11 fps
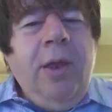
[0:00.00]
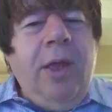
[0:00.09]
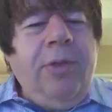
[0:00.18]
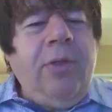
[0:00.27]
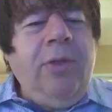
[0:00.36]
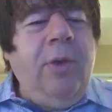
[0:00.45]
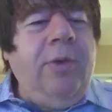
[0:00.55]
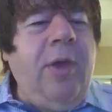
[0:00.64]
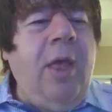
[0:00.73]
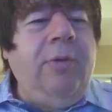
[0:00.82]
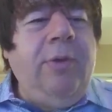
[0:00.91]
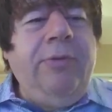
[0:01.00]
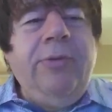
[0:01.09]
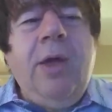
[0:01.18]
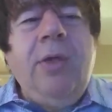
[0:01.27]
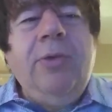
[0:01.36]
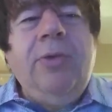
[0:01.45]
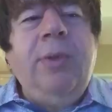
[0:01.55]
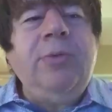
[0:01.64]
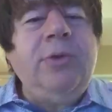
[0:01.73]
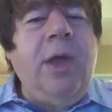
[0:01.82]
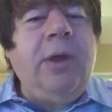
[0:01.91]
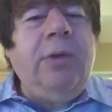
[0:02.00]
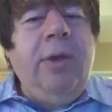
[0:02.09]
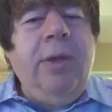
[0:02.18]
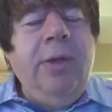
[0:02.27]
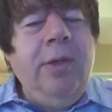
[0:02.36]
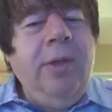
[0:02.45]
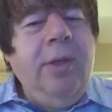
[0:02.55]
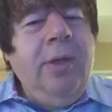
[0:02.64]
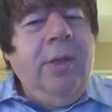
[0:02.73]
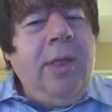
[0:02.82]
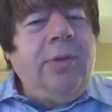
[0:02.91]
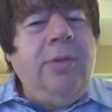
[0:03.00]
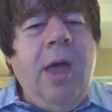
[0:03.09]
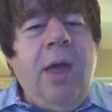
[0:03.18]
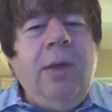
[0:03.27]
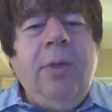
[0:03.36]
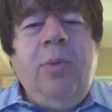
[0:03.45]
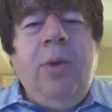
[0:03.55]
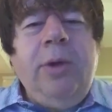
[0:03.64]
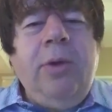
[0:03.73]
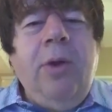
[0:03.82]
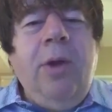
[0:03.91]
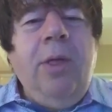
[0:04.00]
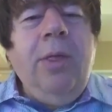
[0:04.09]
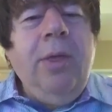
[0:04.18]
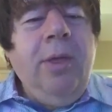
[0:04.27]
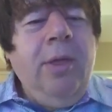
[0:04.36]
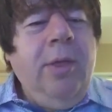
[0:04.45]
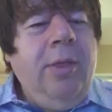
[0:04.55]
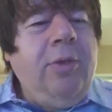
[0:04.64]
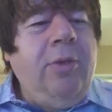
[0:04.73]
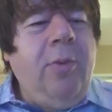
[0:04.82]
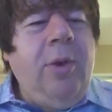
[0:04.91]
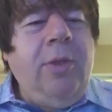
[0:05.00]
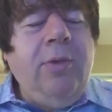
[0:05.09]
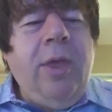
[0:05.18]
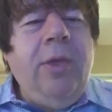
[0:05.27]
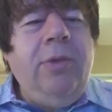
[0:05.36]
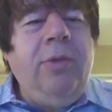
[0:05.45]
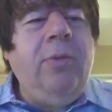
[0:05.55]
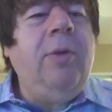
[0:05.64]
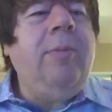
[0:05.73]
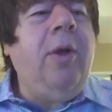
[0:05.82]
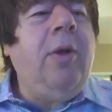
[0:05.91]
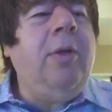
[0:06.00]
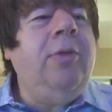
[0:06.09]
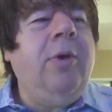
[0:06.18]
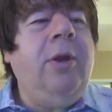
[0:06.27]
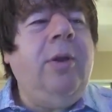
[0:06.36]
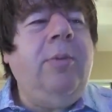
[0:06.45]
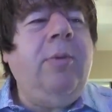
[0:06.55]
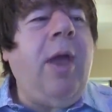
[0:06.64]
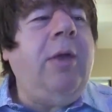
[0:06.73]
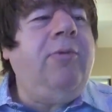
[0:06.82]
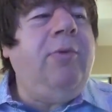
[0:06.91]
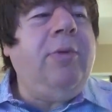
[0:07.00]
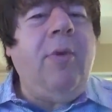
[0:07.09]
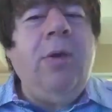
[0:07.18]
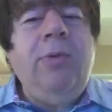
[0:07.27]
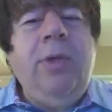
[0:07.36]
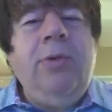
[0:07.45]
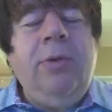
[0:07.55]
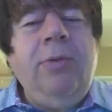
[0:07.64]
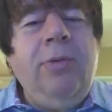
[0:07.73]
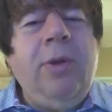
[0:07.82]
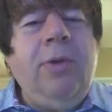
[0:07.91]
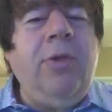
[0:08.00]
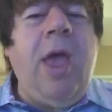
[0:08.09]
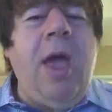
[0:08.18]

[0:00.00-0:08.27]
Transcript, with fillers: Enough of the U.S. dollar isn't on the same trajectory. That's not the point at all. This is one of those cases where Americans are going to be right for the wrong reasons. There's,